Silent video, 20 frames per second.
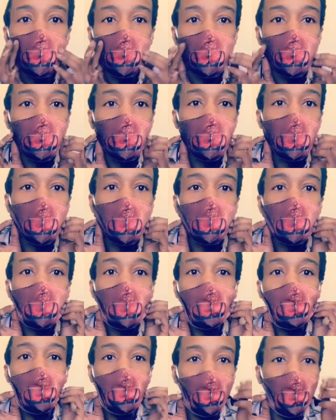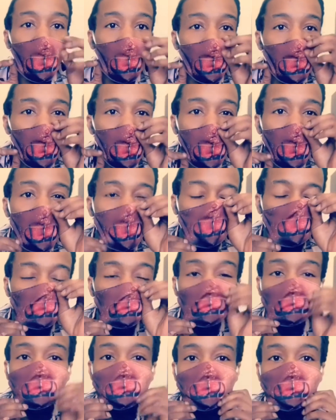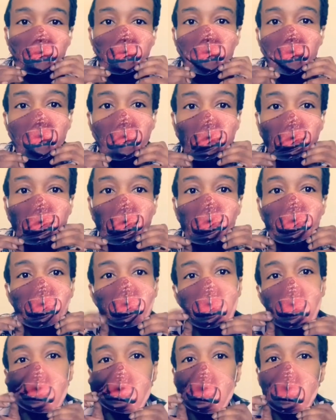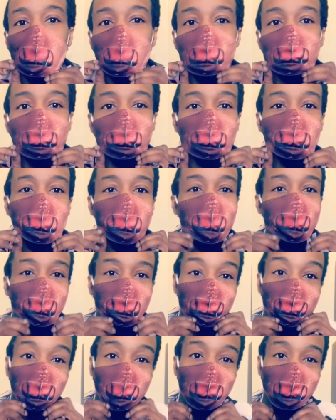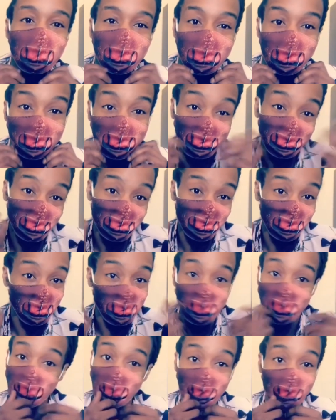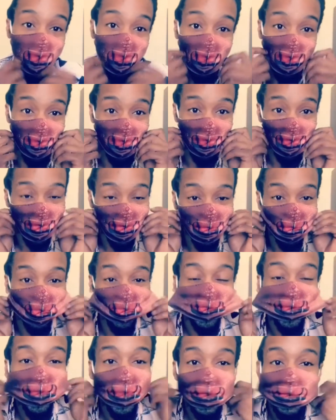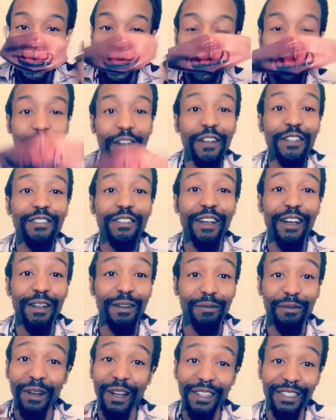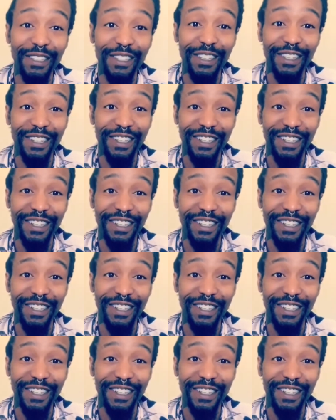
It's like off a little bit or something. I don't know. It's like, I don't know. I guess. But that's the first item right there.